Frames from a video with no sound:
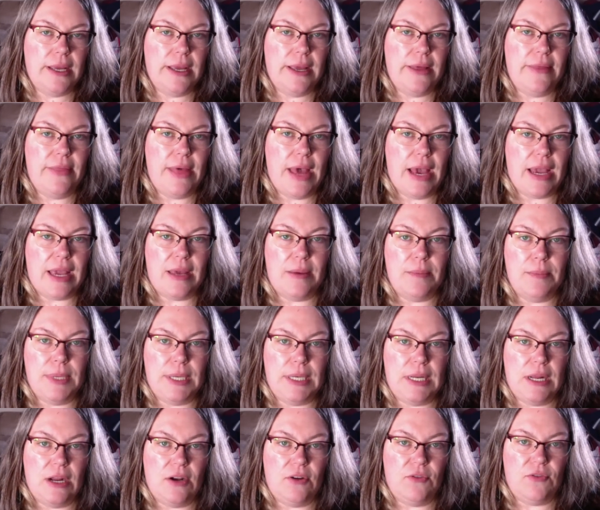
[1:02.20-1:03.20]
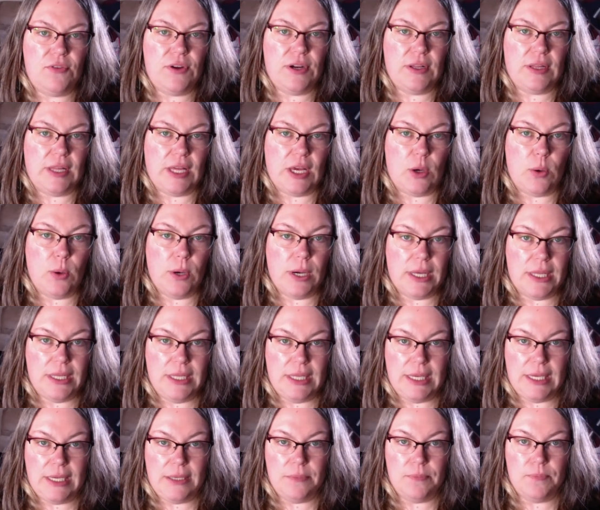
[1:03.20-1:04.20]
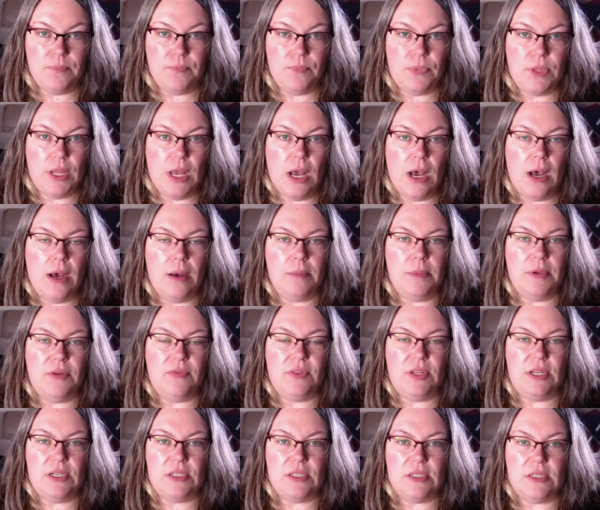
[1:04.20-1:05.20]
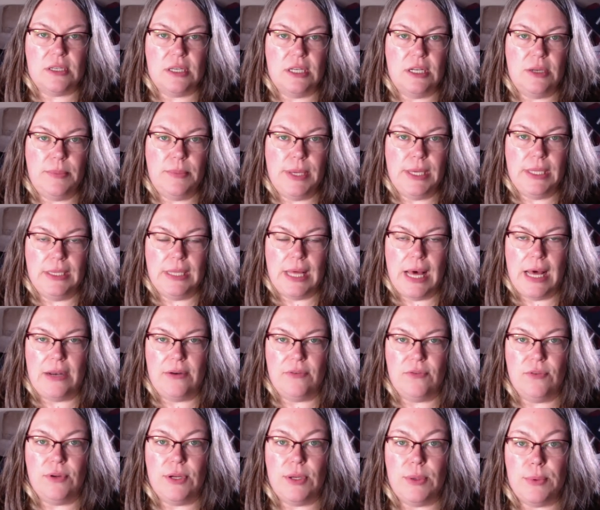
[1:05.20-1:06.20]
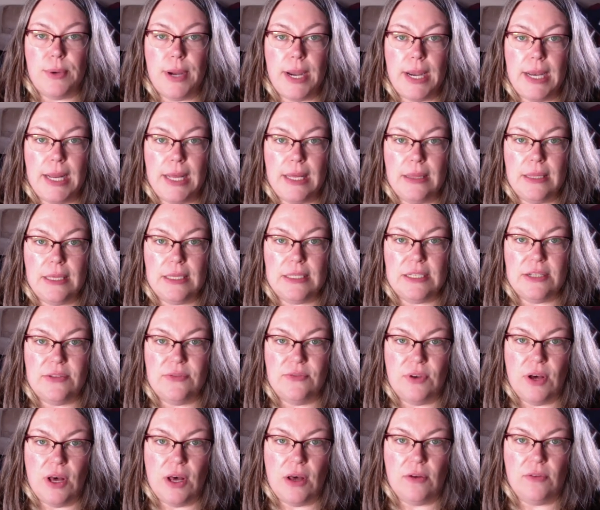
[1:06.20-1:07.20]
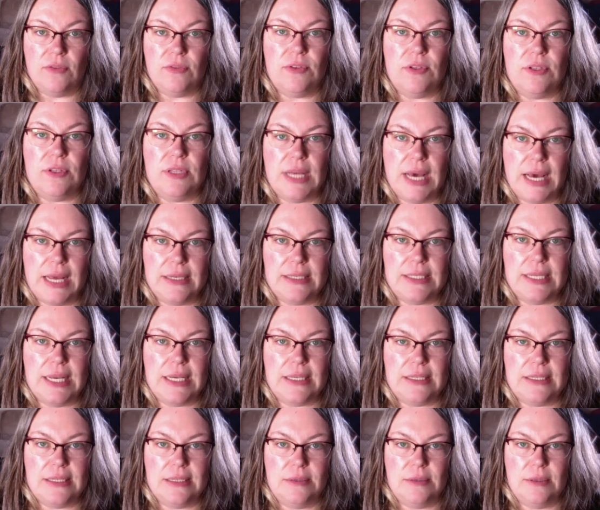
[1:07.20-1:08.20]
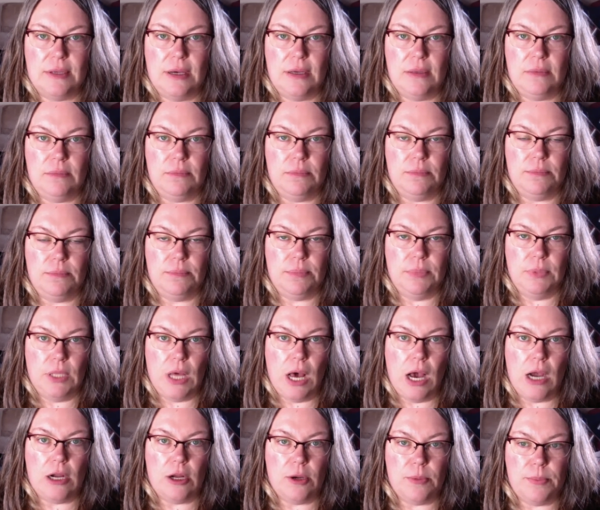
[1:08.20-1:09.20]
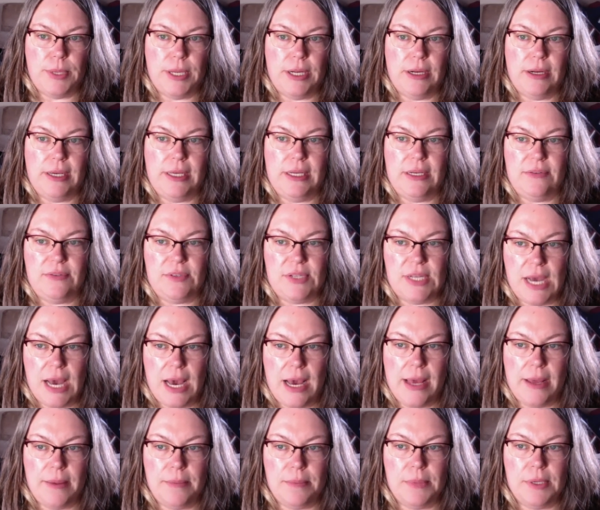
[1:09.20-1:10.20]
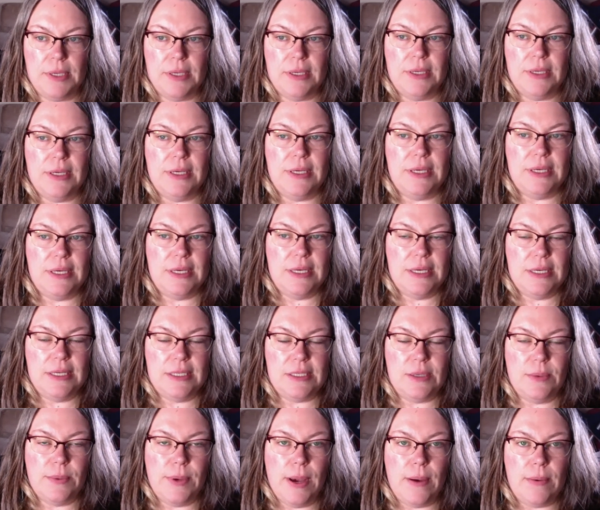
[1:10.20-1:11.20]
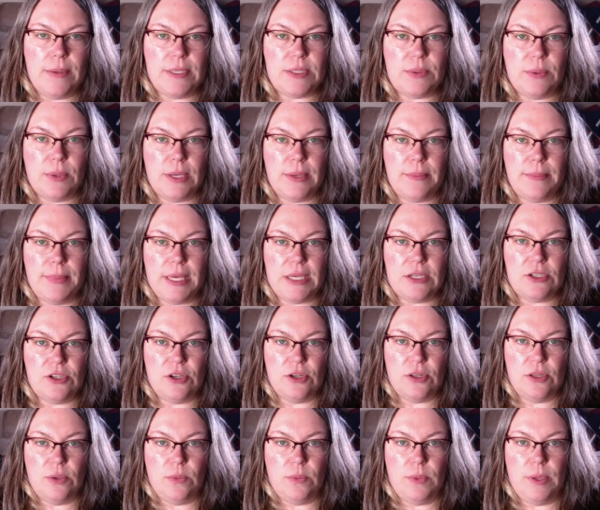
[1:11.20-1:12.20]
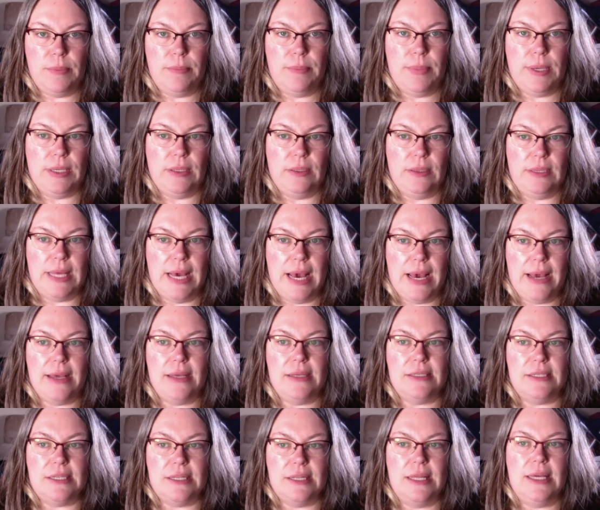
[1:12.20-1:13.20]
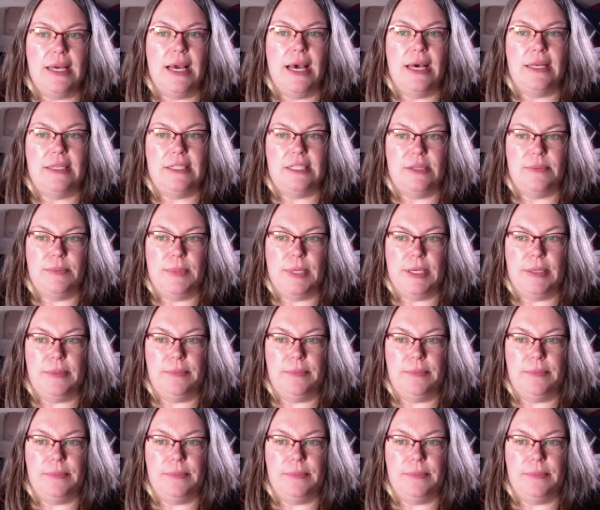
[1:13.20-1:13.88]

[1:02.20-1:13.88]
that can be done fairly quickly. If there's going to be a lot of rewriting that's involved, that takes a longer period of time. So we always want to make sure that we build that into the estimate.